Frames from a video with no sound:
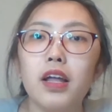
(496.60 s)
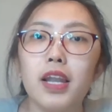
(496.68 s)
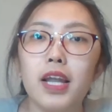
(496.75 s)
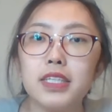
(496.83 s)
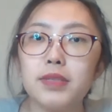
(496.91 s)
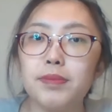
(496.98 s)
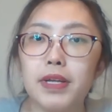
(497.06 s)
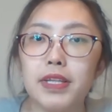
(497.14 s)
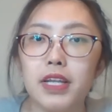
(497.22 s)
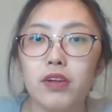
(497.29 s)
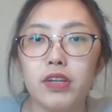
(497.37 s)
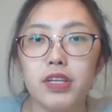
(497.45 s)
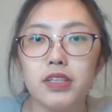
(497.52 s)
Last but
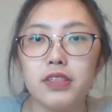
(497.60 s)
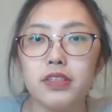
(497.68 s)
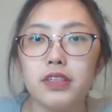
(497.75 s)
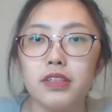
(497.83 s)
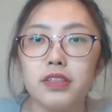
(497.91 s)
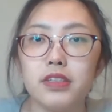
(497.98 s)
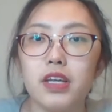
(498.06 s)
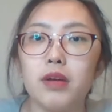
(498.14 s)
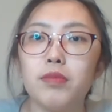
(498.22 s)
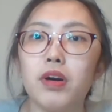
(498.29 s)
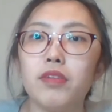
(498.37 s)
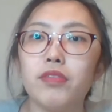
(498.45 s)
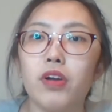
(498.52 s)
not least, some
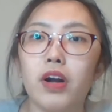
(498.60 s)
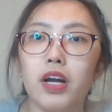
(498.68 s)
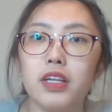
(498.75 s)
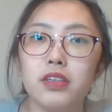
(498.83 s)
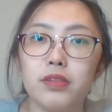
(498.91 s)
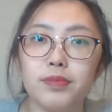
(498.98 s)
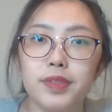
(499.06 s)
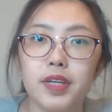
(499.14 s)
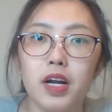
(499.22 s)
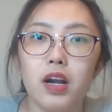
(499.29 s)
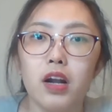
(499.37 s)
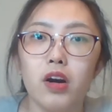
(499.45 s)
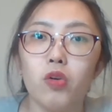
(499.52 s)
of your items
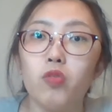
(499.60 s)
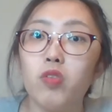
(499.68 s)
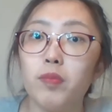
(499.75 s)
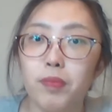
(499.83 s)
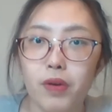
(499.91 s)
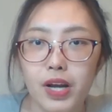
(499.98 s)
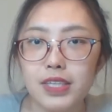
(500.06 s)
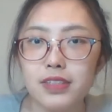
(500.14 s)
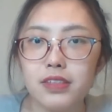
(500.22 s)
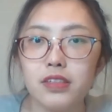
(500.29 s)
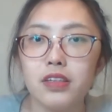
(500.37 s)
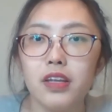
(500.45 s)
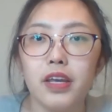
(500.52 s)
are
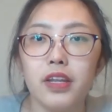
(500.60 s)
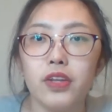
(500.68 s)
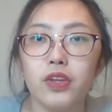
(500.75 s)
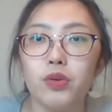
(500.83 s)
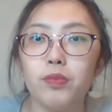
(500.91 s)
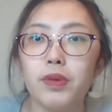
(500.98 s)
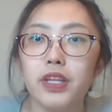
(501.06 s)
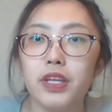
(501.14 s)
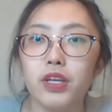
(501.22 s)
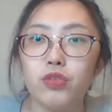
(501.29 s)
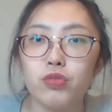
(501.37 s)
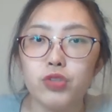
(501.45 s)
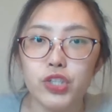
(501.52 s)
overpriced and you may
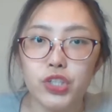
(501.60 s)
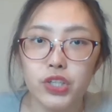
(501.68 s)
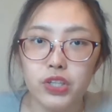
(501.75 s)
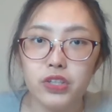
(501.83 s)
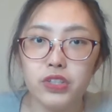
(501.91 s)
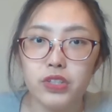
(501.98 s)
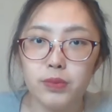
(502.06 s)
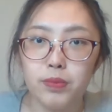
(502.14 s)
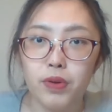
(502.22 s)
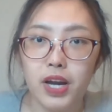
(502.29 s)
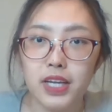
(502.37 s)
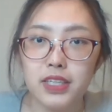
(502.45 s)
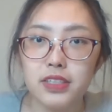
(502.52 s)
need to change the
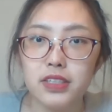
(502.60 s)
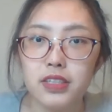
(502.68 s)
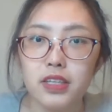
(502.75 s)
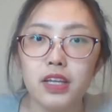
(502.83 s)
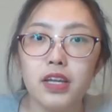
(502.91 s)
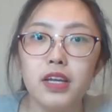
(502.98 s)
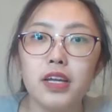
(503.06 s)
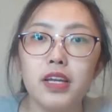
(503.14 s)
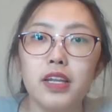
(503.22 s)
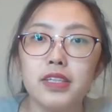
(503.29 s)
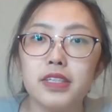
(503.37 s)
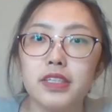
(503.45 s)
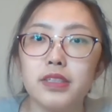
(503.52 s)
price.
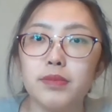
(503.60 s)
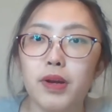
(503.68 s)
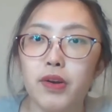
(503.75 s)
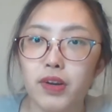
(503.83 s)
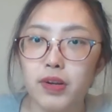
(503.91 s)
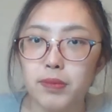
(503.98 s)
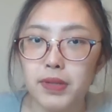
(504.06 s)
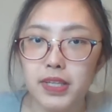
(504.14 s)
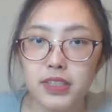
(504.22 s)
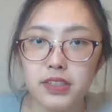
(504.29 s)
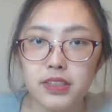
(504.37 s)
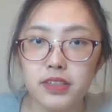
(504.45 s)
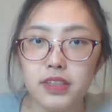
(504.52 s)
This is my
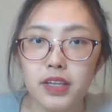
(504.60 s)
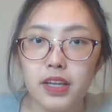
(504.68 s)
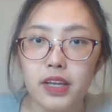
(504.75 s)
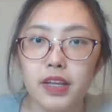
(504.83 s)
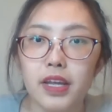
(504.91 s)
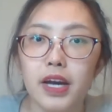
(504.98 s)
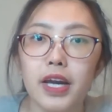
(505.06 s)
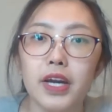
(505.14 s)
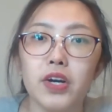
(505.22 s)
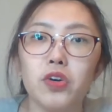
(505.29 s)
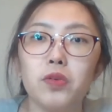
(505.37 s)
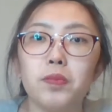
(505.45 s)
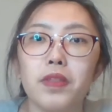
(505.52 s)
recommendation, and I
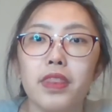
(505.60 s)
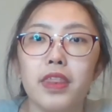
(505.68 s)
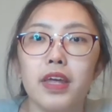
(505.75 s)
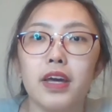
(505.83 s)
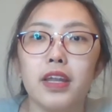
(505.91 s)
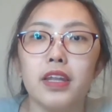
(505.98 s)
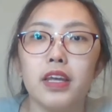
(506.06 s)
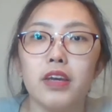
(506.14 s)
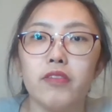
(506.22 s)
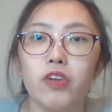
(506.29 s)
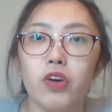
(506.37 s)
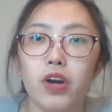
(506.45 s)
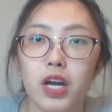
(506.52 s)
hope that it
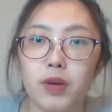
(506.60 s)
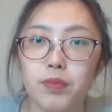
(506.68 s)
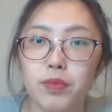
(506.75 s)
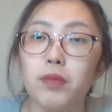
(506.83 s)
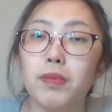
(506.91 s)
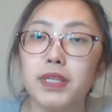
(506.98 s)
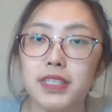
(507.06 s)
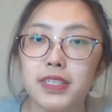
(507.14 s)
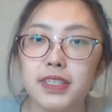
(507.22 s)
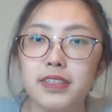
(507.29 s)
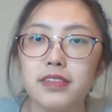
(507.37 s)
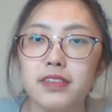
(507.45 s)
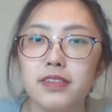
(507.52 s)
will help your
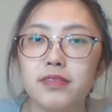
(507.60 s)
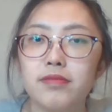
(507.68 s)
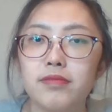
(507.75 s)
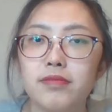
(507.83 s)
business.